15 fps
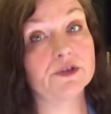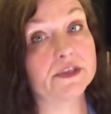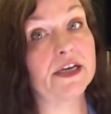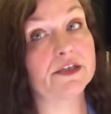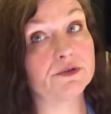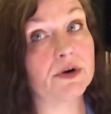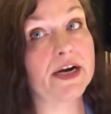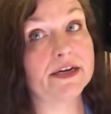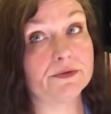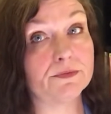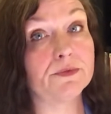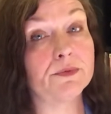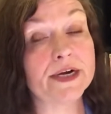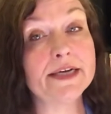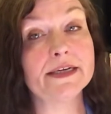sized
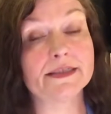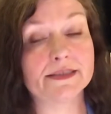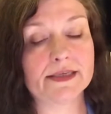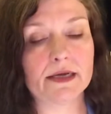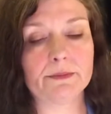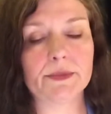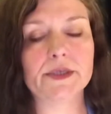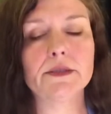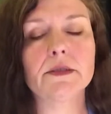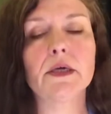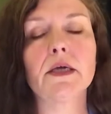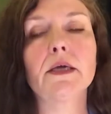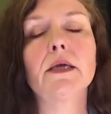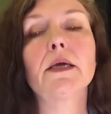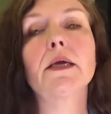reading assignment.
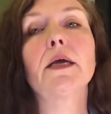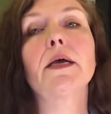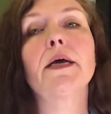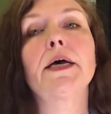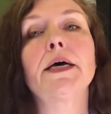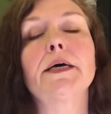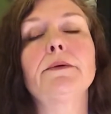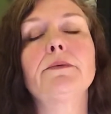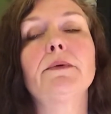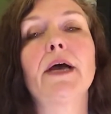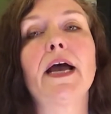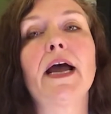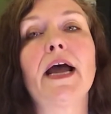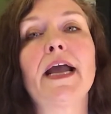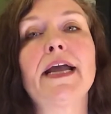
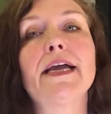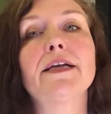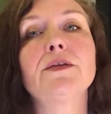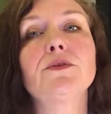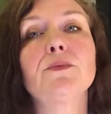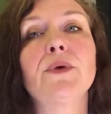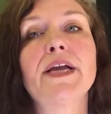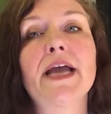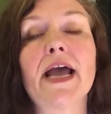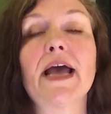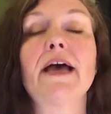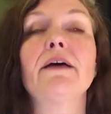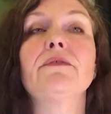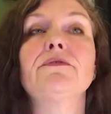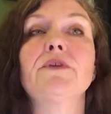And we
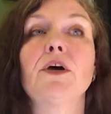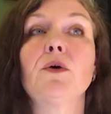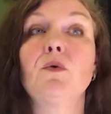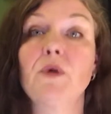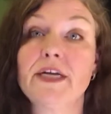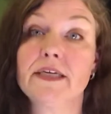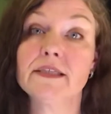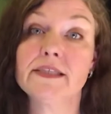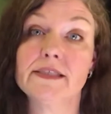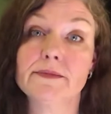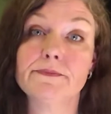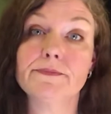have a quiz